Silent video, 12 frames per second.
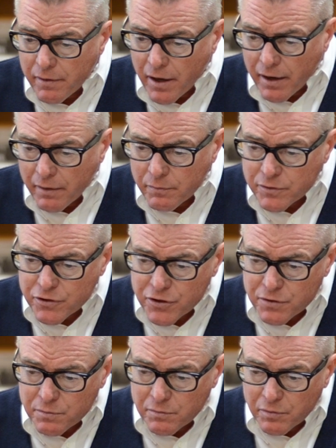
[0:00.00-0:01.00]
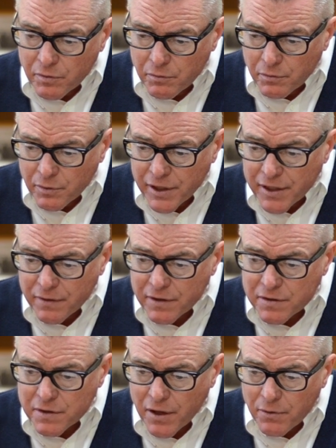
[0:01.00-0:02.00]
I, I was just reading
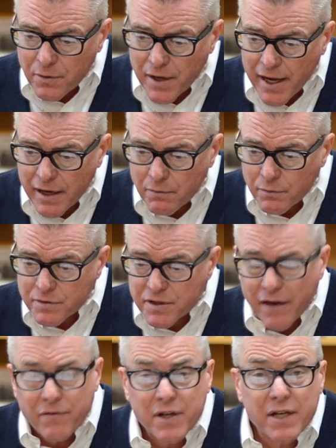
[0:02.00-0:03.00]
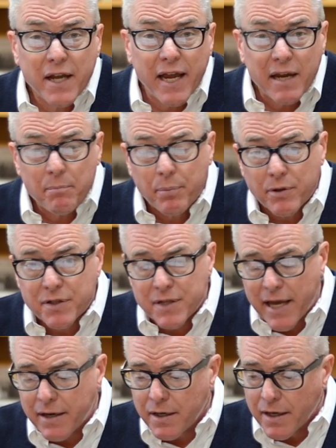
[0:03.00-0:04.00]
this the other day, was
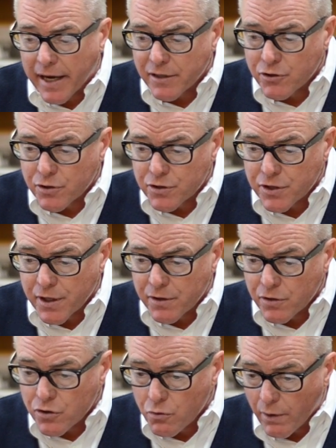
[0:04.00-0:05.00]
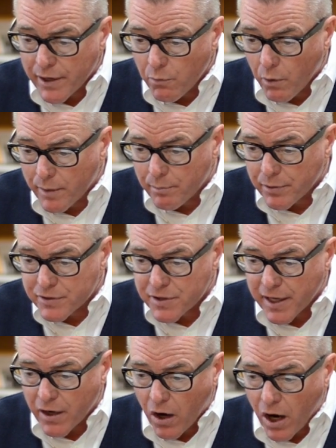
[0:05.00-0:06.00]
78% nitrogen,
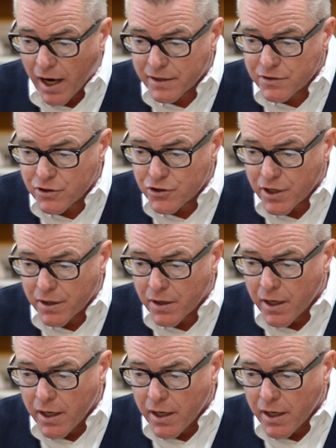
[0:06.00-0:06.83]
21% oxygen,